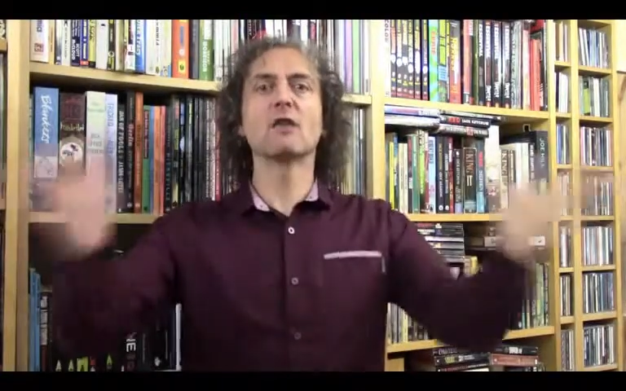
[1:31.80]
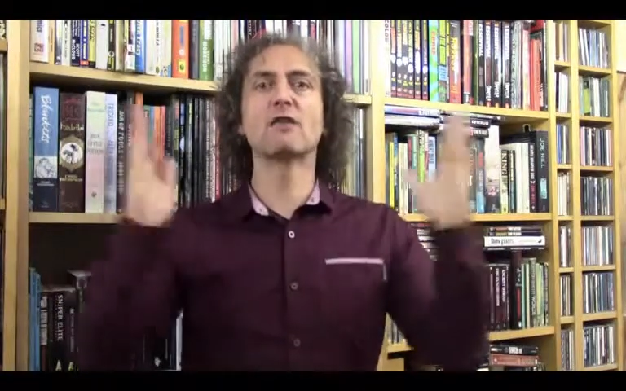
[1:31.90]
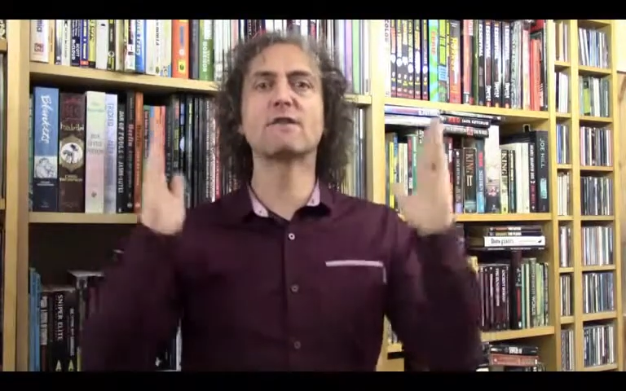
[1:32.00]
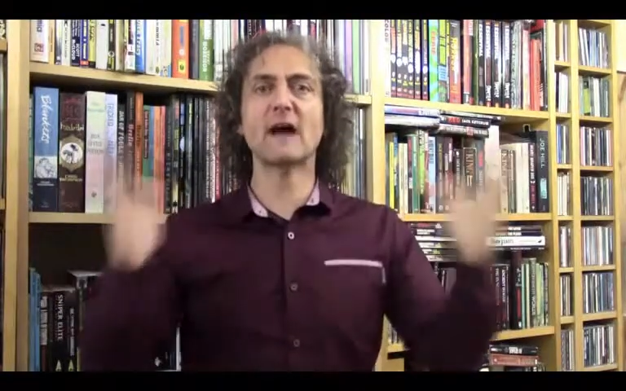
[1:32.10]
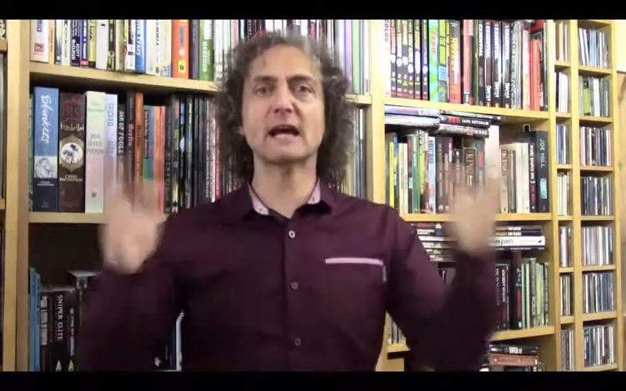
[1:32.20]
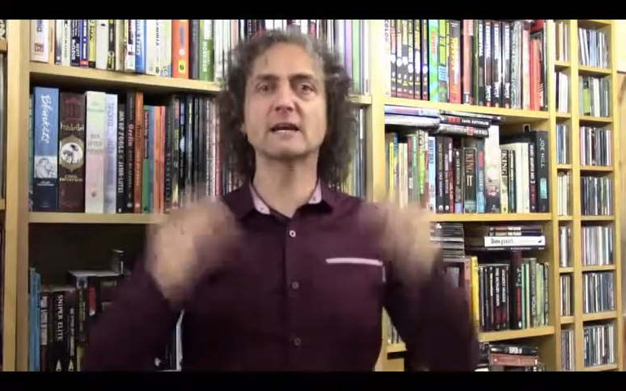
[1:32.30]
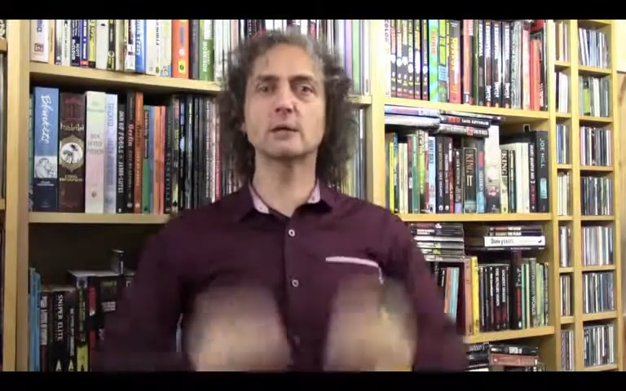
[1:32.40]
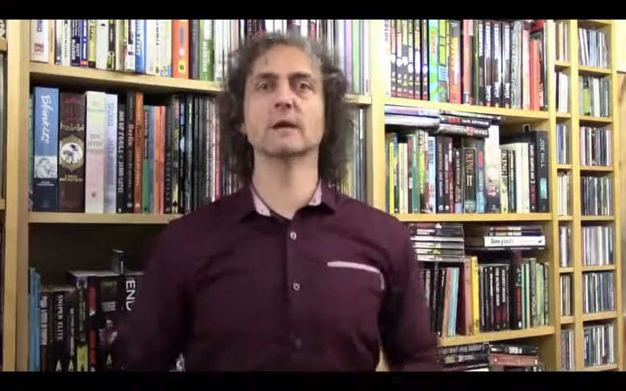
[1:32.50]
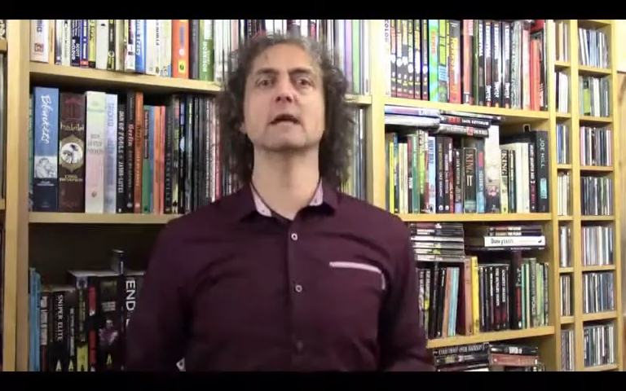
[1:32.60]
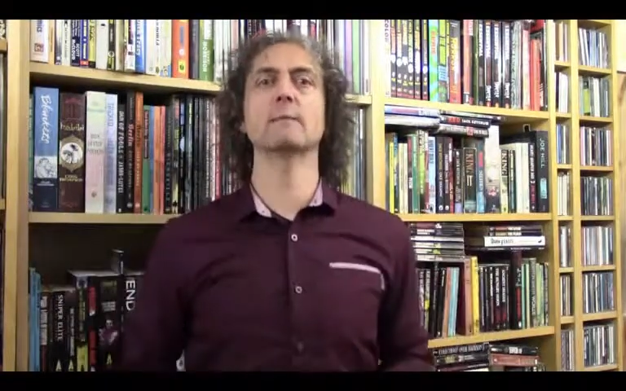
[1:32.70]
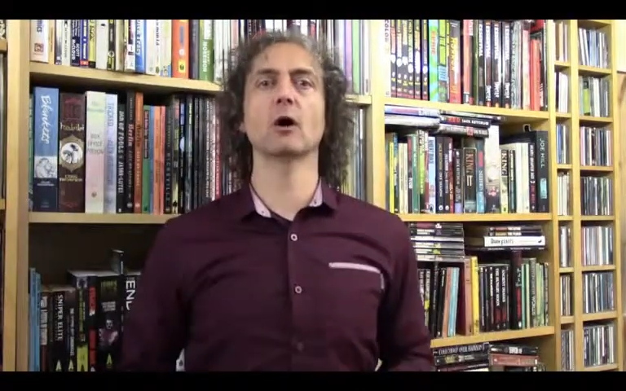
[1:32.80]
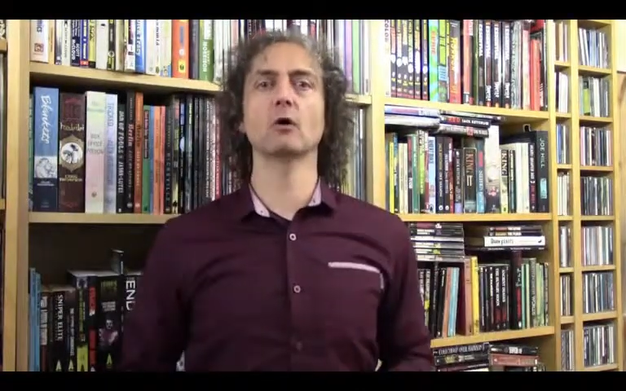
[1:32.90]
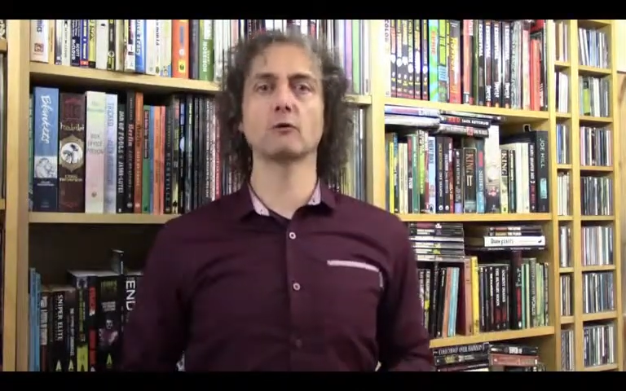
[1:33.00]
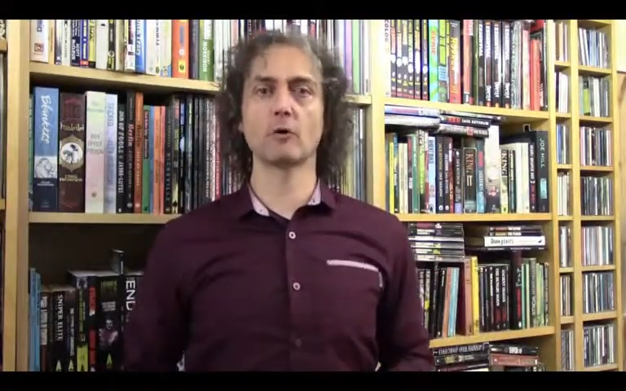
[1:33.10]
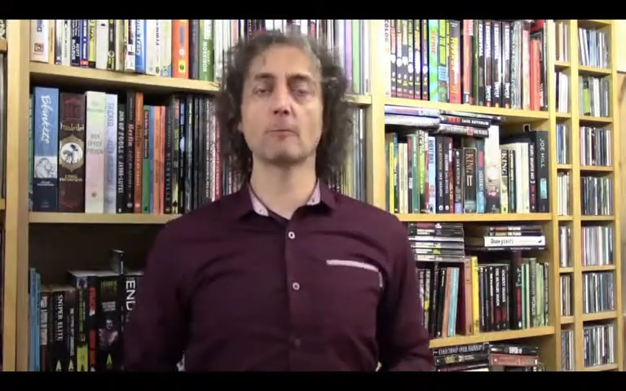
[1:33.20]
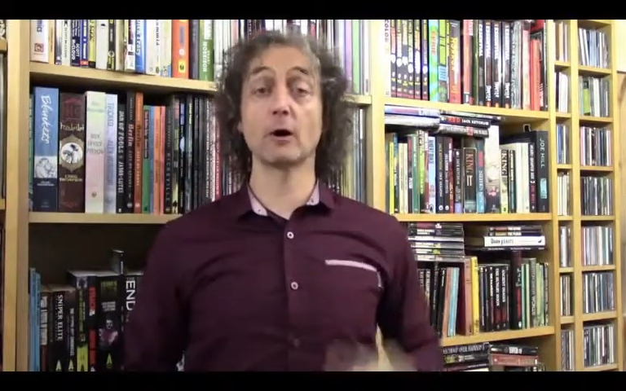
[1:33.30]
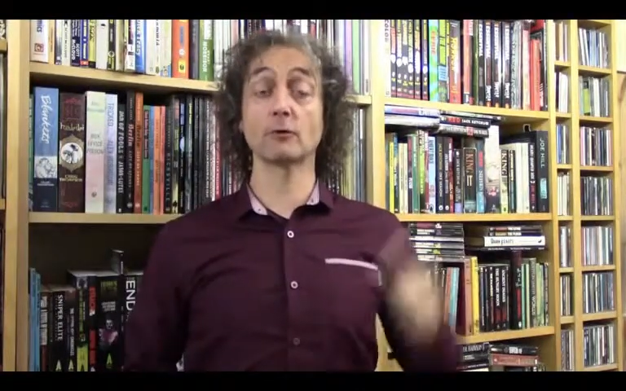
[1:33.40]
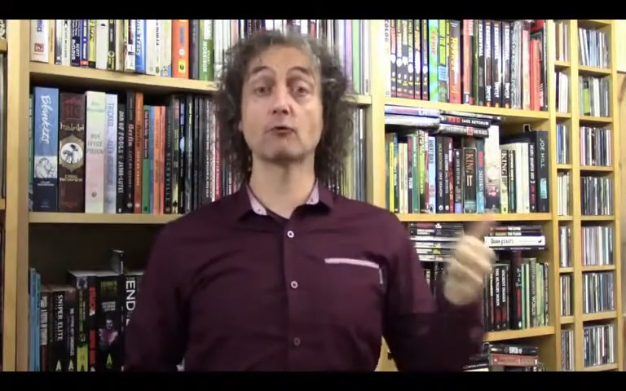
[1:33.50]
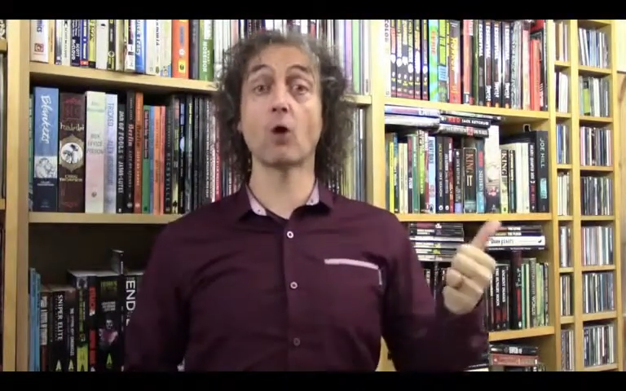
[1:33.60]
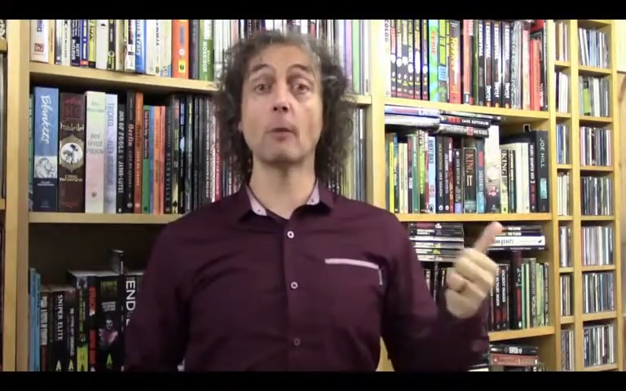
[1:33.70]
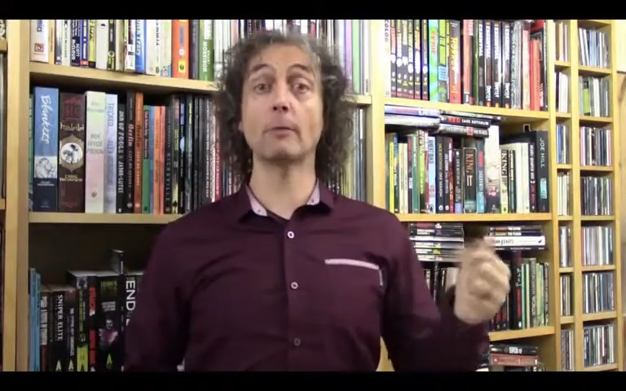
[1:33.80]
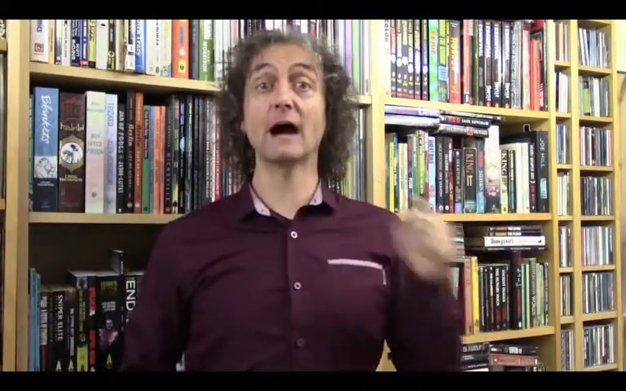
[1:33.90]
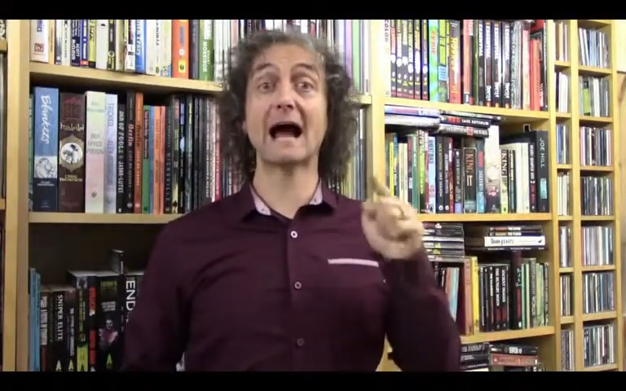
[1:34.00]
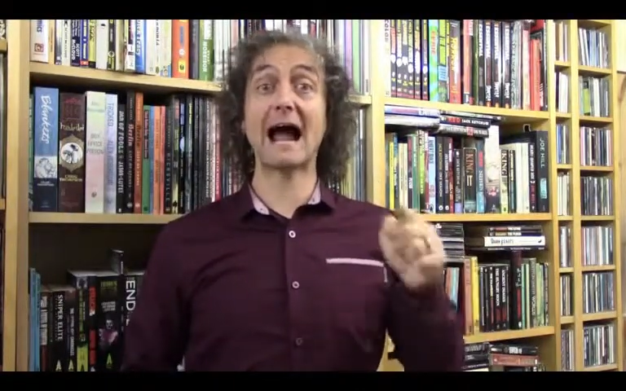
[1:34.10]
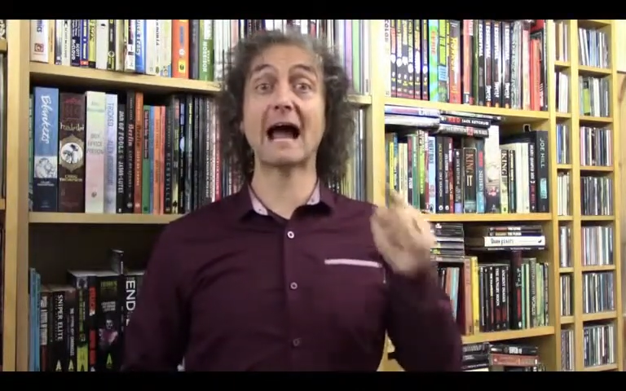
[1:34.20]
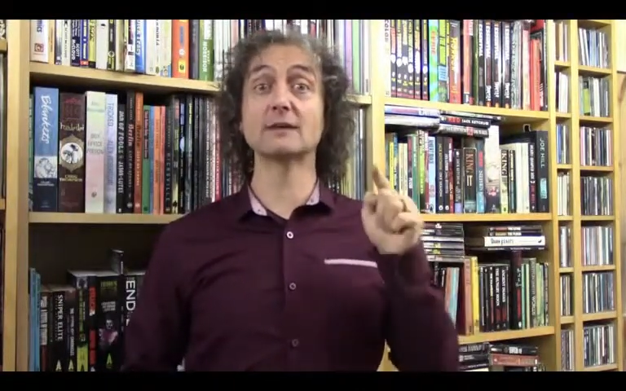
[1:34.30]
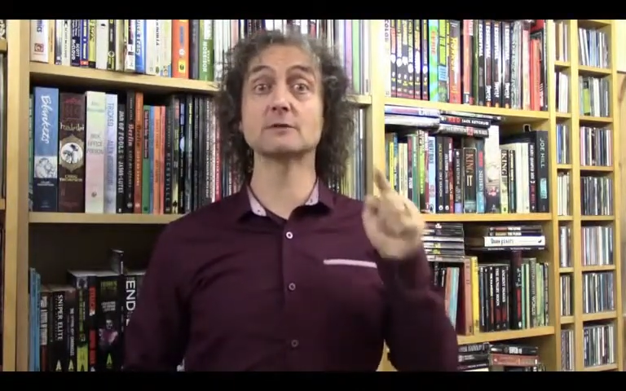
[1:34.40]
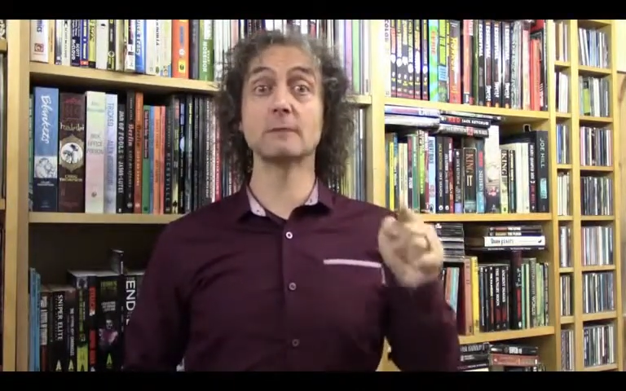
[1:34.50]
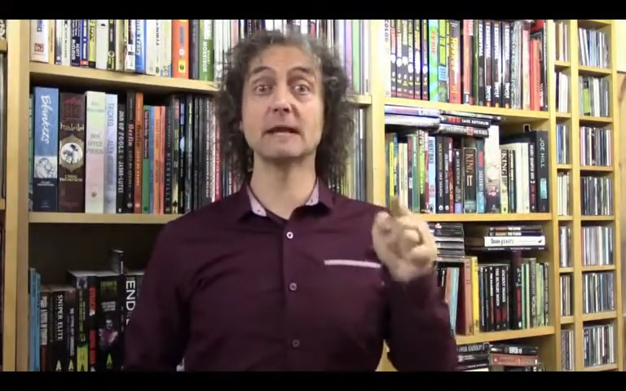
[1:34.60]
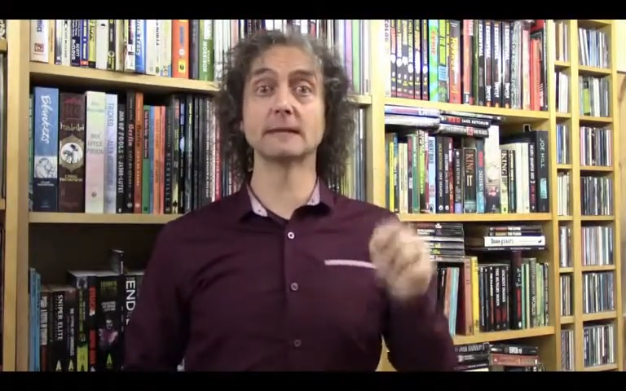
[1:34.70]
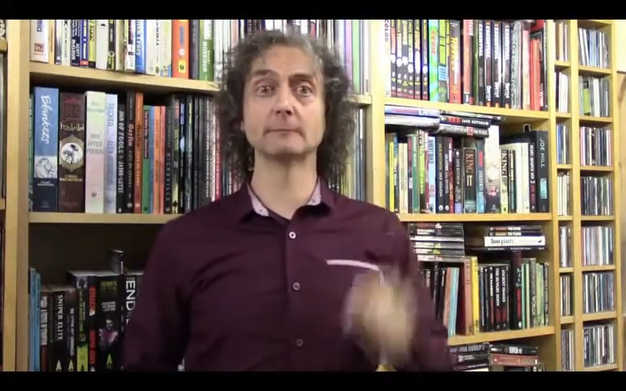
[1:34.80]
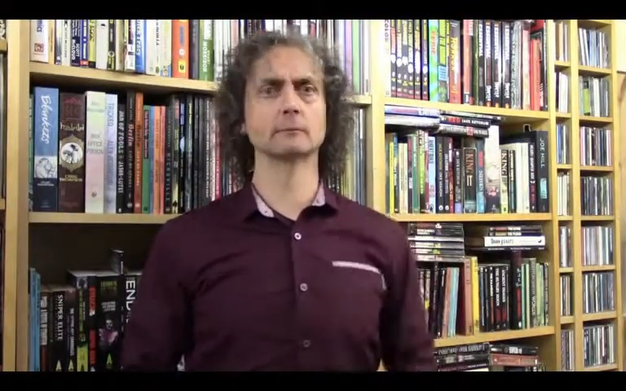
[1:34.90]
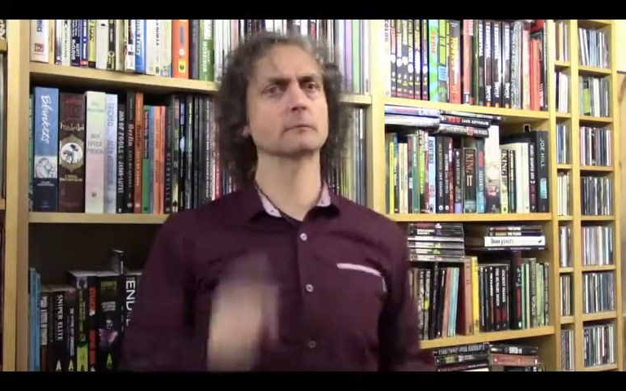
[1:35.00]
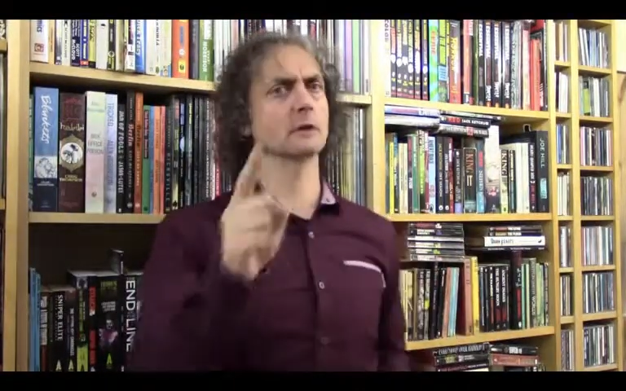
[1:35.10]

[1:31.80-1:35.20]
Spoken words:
thank you email from both Rob and me.